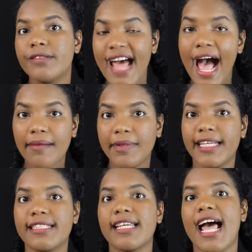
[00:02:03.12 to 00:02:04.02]

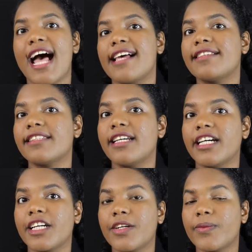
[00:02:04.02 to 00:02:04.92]
tablet has
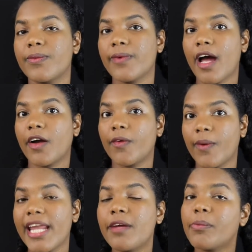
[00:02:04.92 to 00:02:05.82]
a, a
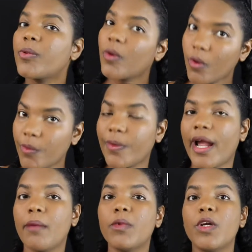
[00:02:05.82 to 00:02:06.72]
great
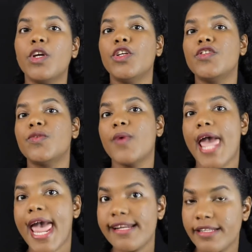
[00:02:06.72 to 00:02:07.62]
program to
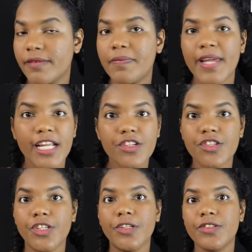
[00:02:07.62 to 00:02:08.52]
edit the
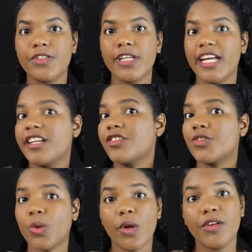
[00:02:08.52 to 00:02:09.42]
pictures and it's
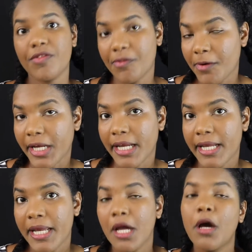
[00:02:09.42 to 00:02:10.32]
totally free.
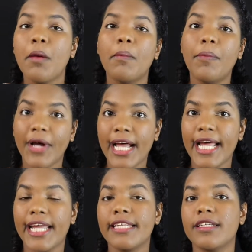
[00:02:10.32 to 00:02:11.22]

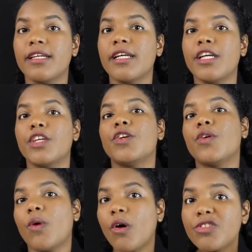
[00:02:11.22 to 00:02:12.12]
But you
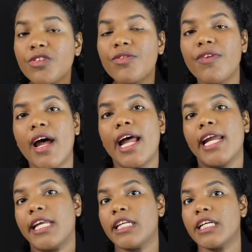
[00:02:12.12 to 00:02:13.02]
could also
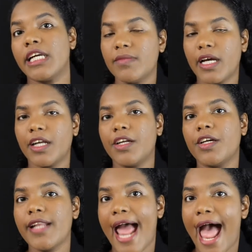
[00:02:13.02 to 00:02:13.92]
find a
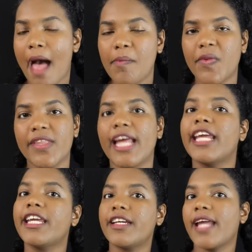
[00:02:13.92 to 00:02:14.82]
good app
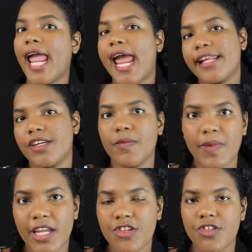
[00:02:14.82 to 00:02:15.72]
that you could edit your
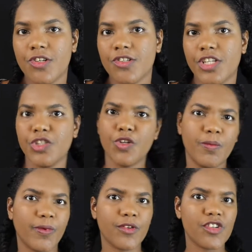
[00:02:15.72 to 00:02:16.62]
pictures and you
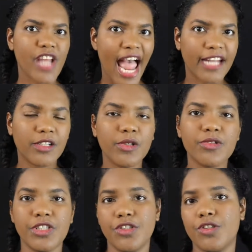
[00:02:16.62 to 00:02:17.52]
could put
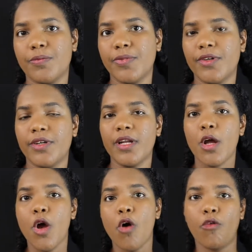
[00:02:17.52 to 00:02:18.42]
shadows and you could put
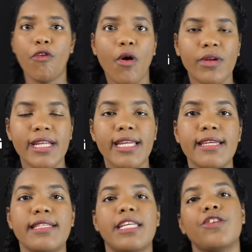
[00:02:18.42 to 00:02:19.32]

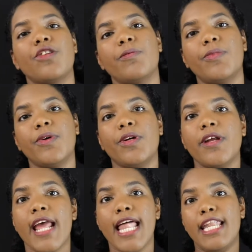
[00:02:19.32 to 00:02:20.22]
focus and you could put
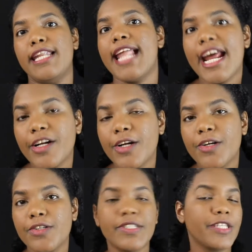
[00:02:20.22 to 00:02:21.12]

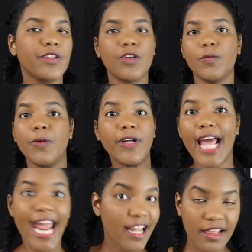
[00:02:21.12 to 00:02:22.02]
letters and you could
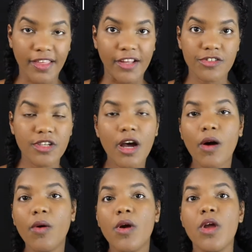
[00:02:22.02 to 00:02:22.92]
put anything.
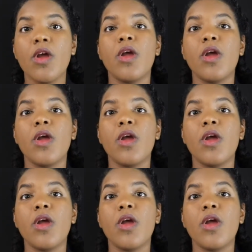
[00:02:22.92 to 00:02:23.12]
So